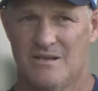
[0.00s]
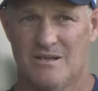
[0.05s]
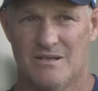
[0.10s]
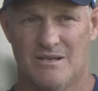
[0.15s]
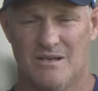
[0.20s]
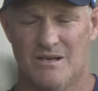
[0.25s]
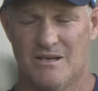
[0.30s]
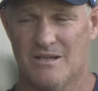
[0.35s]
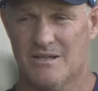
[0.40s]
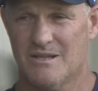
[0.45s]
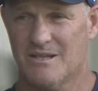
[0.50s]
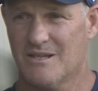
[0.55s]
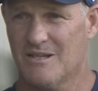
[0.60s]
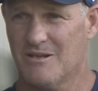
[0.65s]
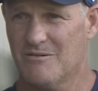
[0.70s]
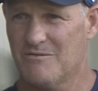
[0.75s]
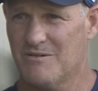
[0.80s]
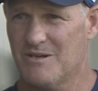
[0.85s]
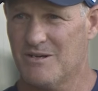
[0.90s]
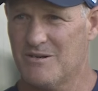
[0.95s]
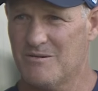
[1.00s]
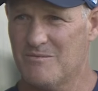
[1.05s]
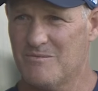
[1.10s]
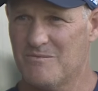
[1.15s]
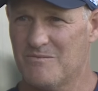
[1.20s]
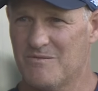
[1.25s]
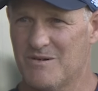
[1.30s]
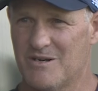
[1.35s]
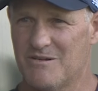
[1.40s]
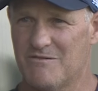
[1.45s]
Yeah, I think they're very
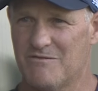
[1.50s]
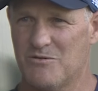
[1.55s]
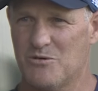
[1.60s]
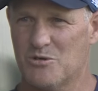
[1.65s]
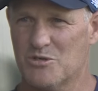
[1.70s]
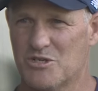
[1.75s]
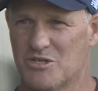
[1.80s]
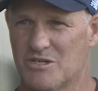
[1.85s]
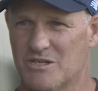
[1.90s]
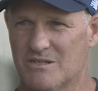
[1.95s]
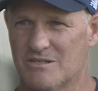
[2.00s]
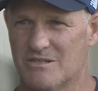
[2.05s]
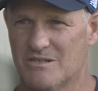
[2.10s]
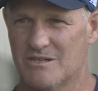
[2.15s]
very fortunate.